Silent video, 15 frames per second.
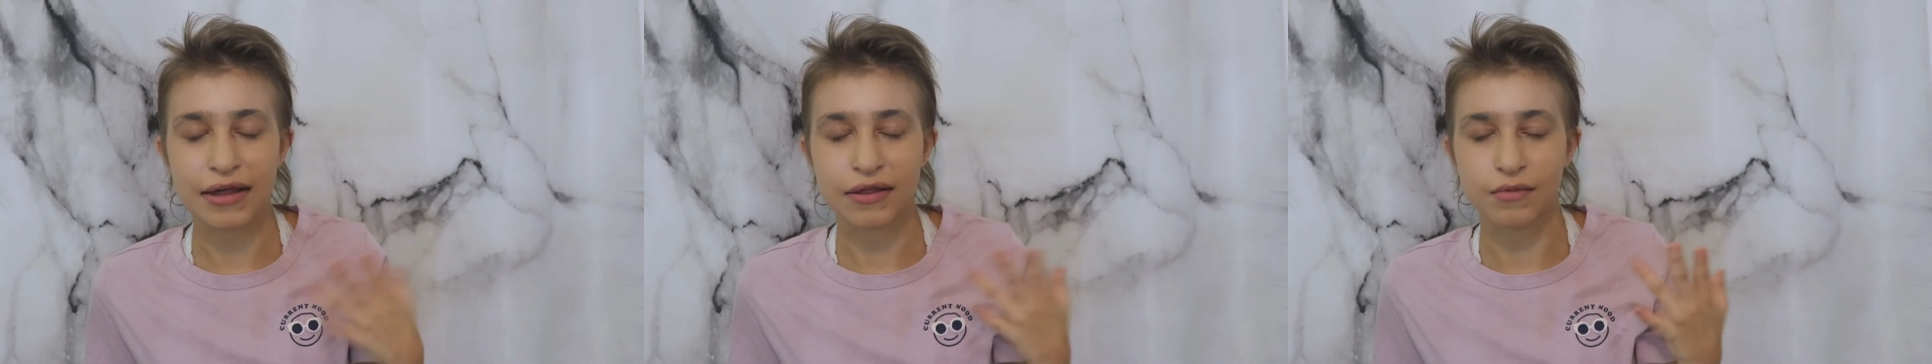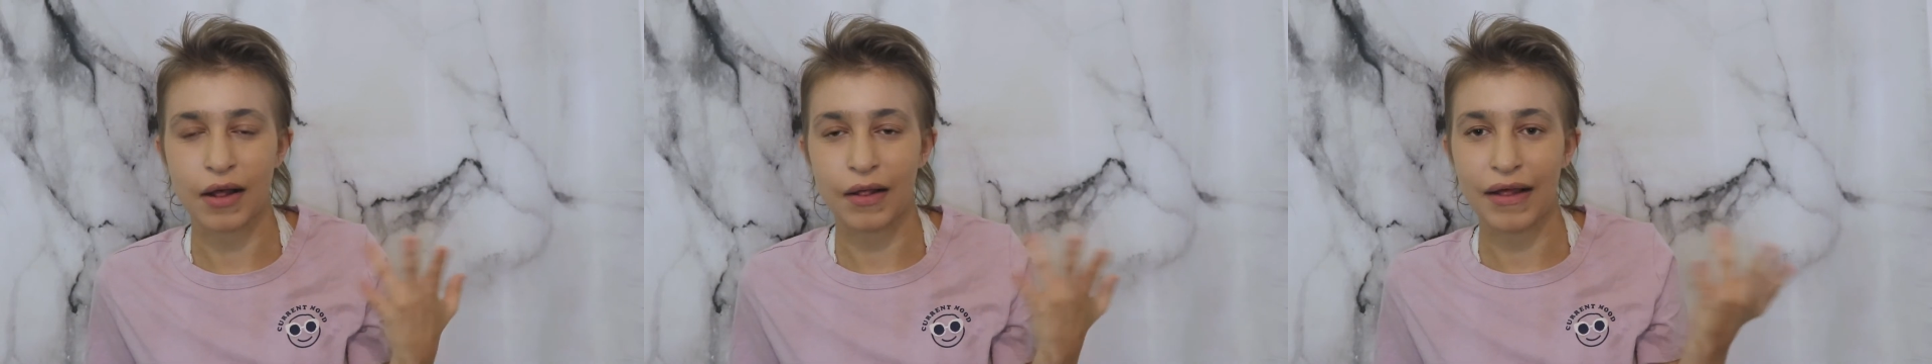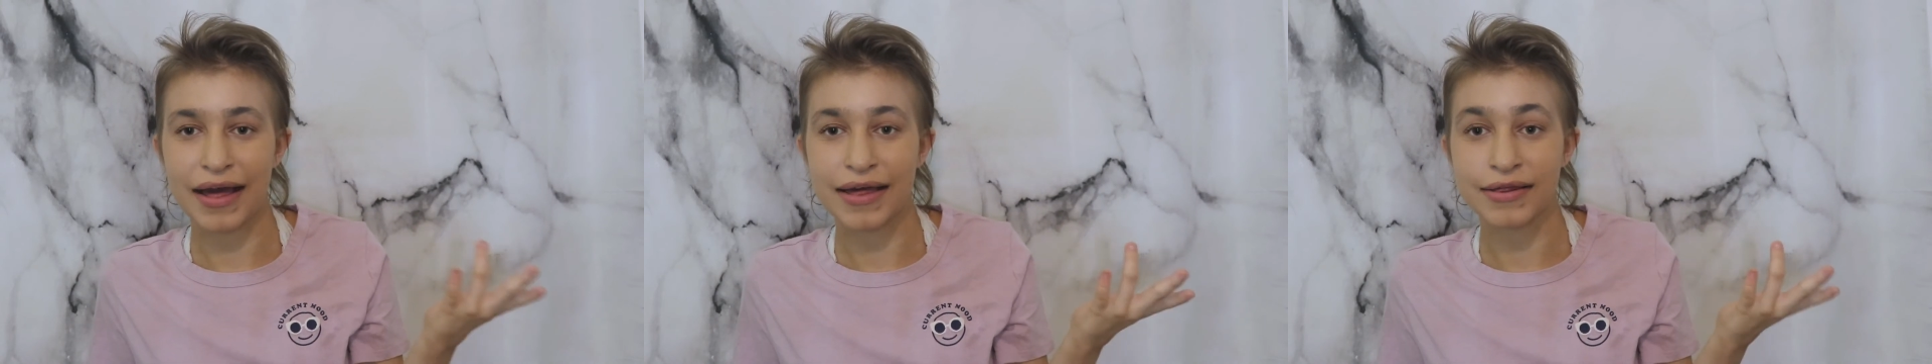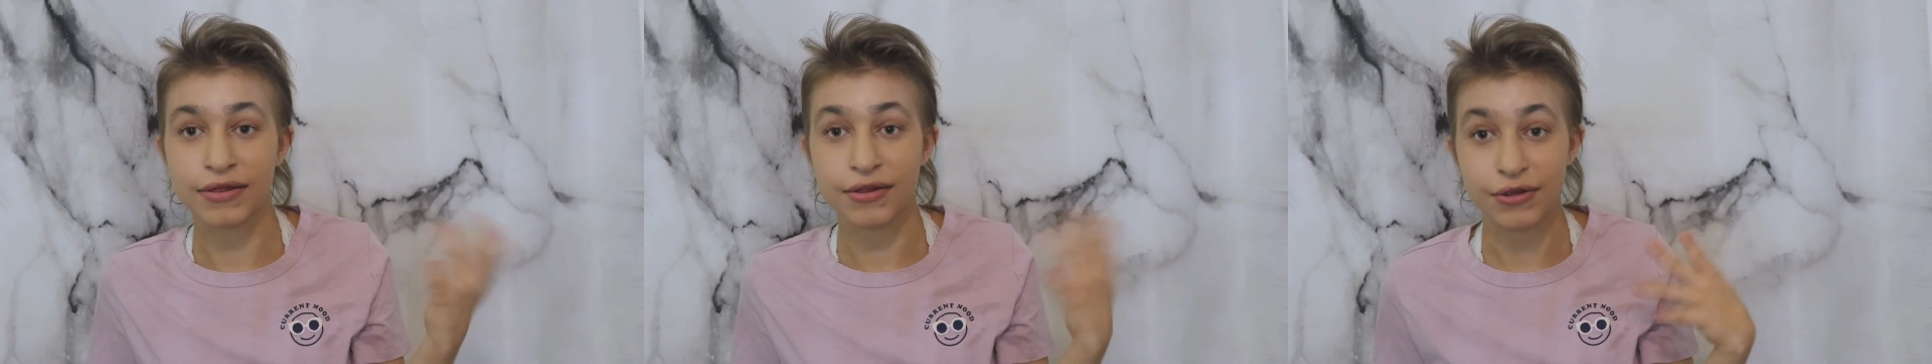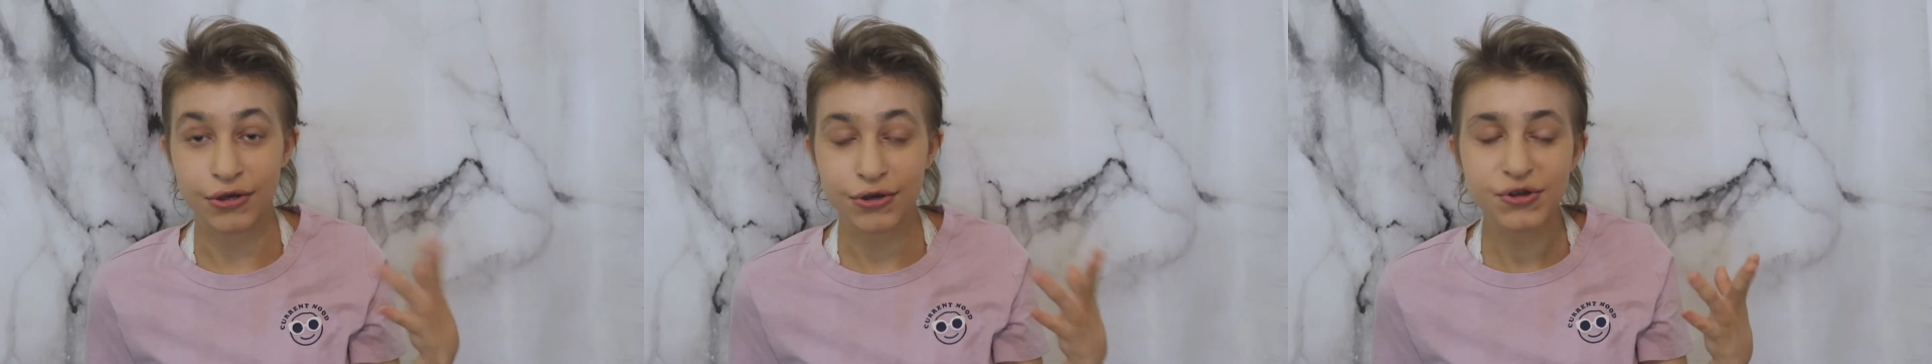as well as
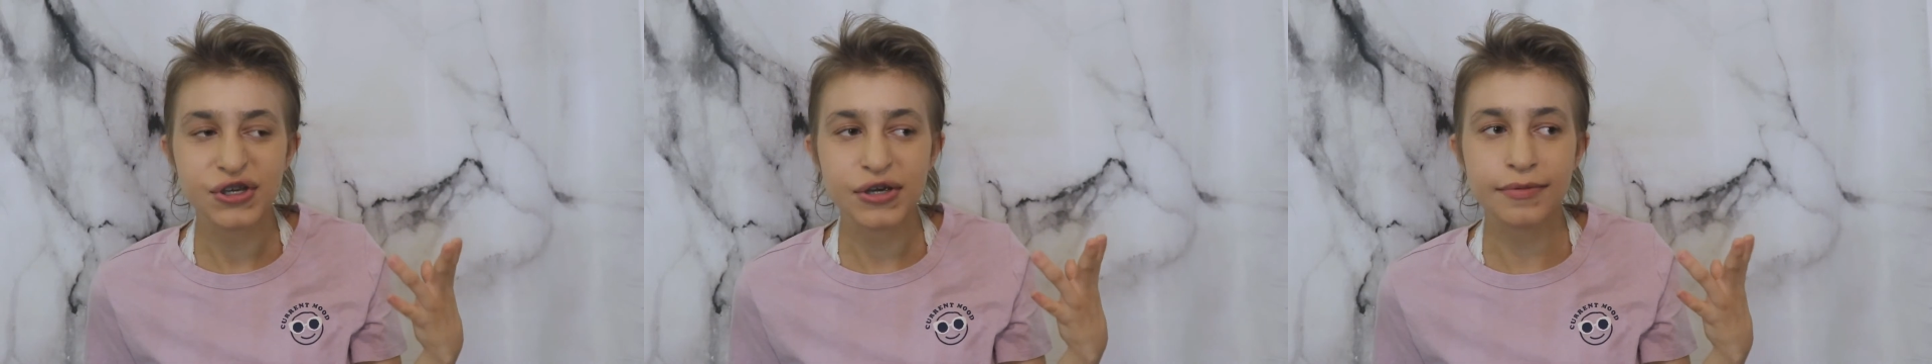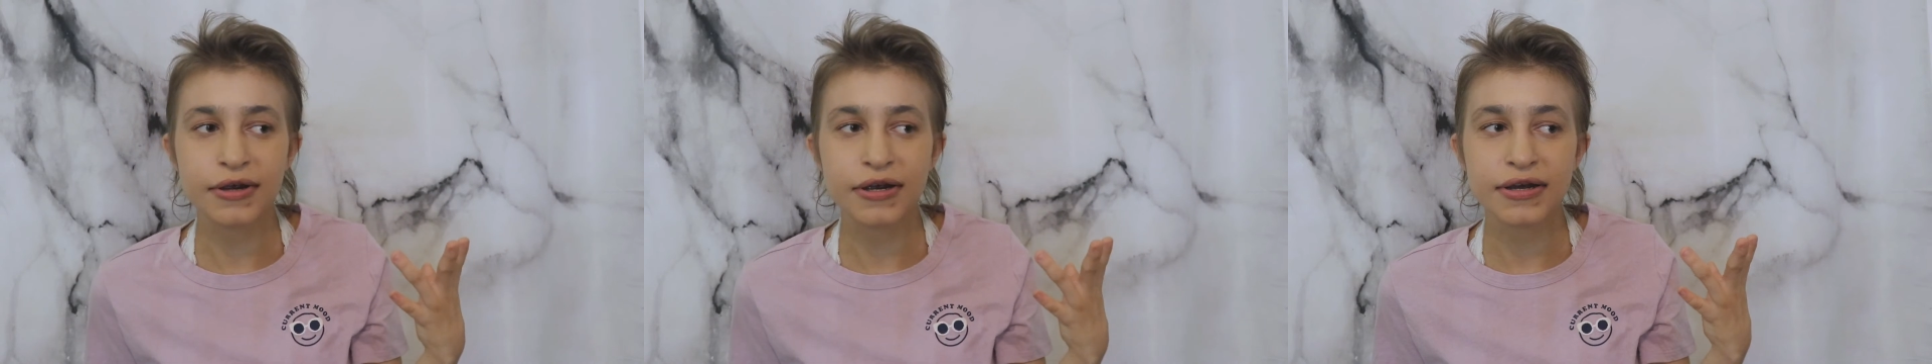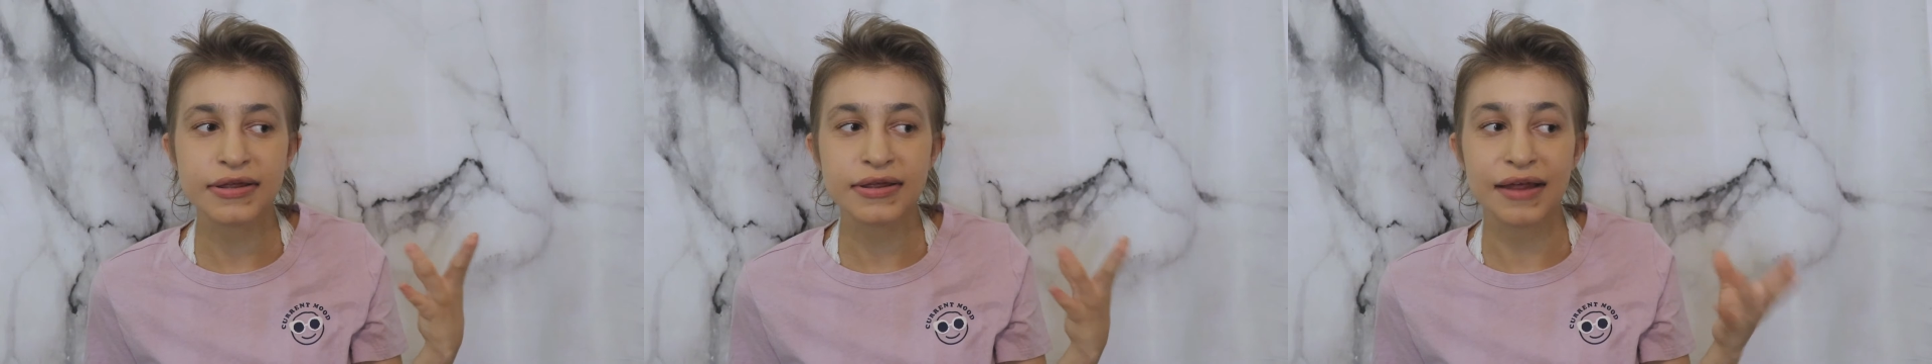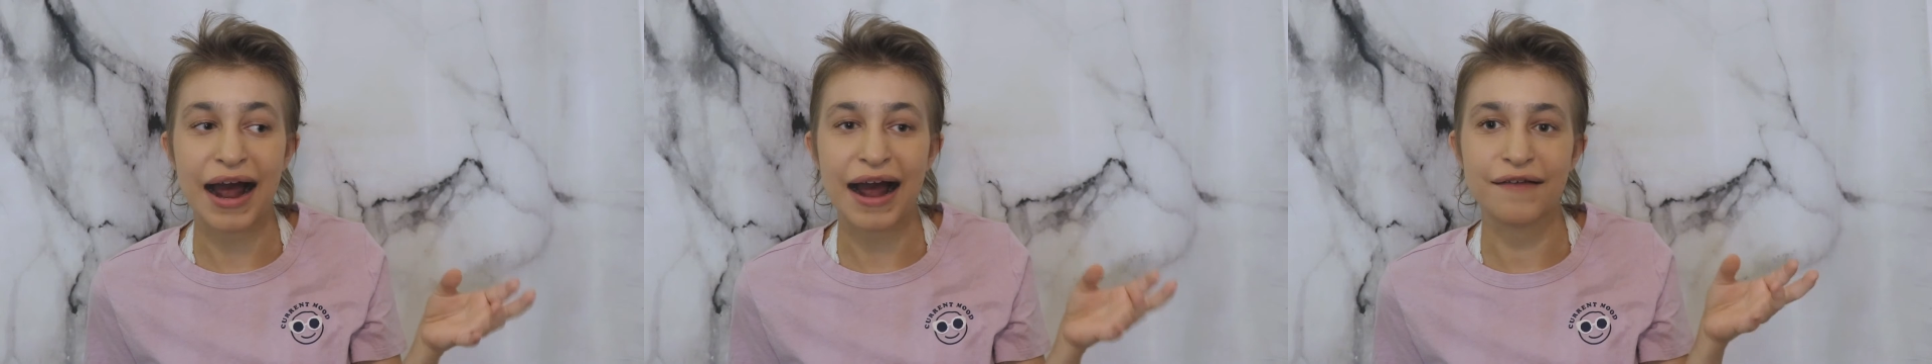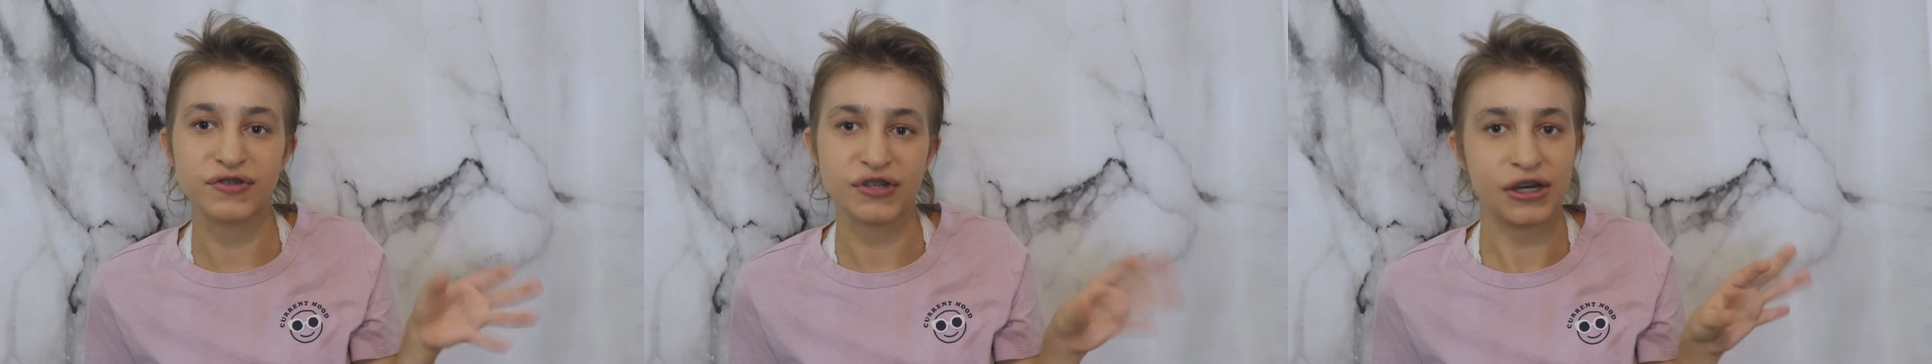YouTubers that have